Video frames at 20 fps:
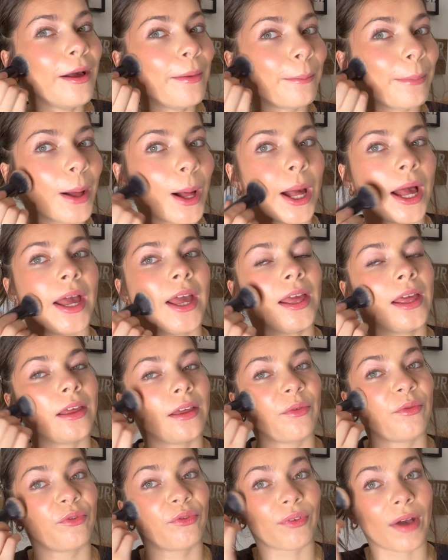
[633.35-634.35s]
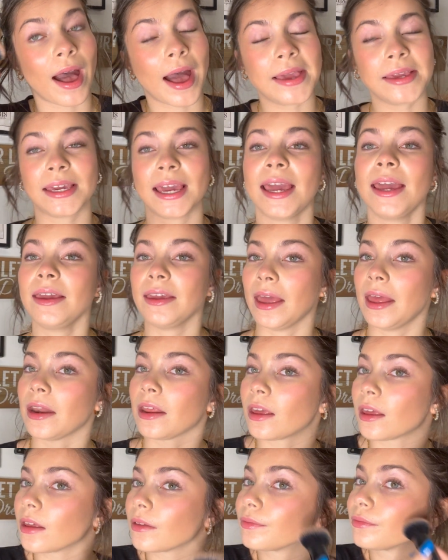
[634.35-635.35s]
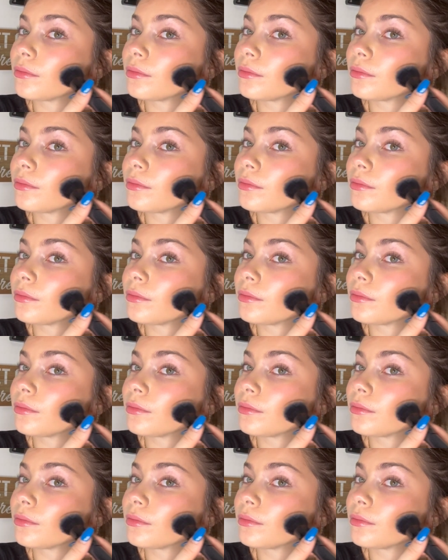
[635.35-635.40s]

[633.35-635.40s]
But if I can't get it